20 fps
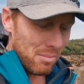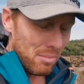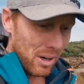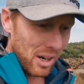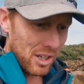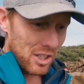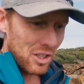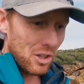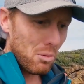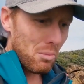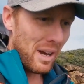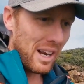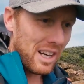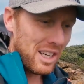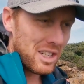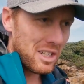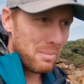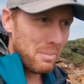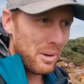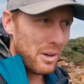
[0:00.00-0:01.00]
but I still
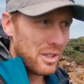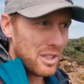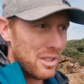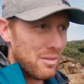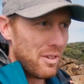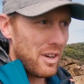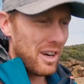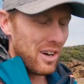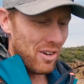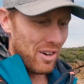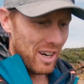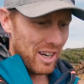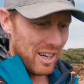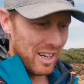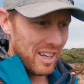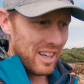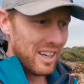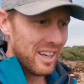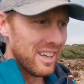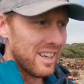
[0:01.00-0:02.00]
managed to persevere
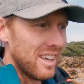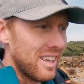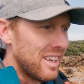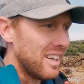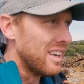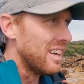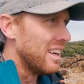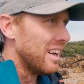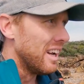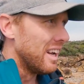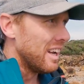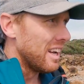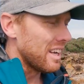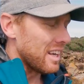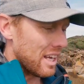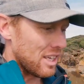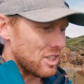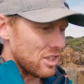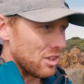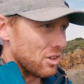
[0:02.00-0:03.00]
and
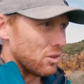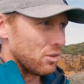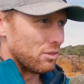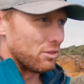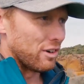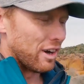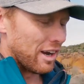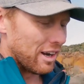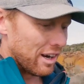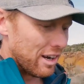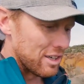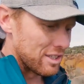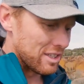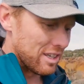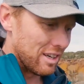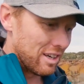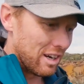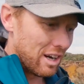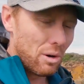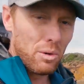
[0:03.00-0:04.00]
get some good
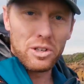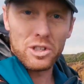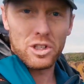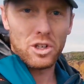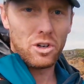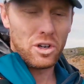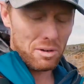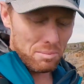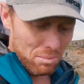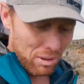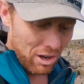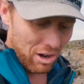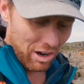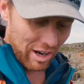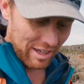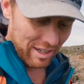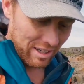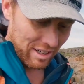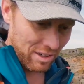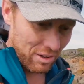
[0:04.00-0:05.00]
photos. I was shooting
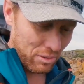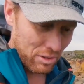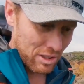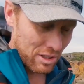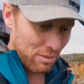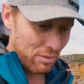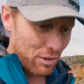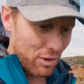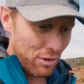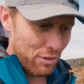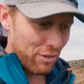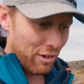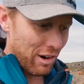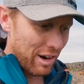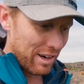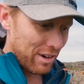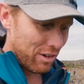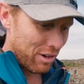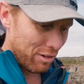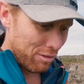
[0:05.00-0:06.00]
blind. It was the
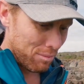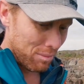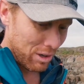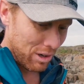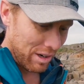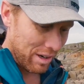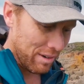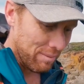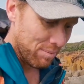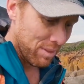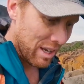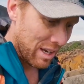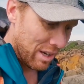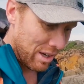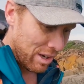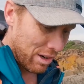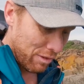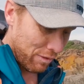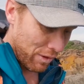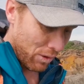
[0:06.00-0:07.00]
viewfinder off my
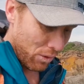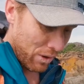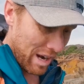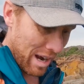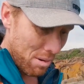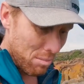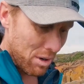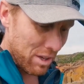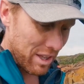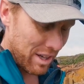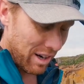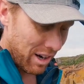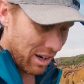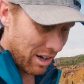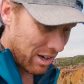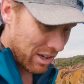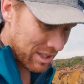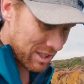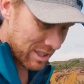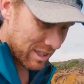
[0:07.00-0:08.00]
field camera that I
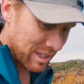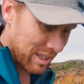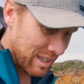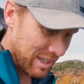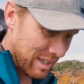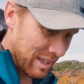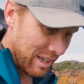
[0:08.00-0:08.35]
lost.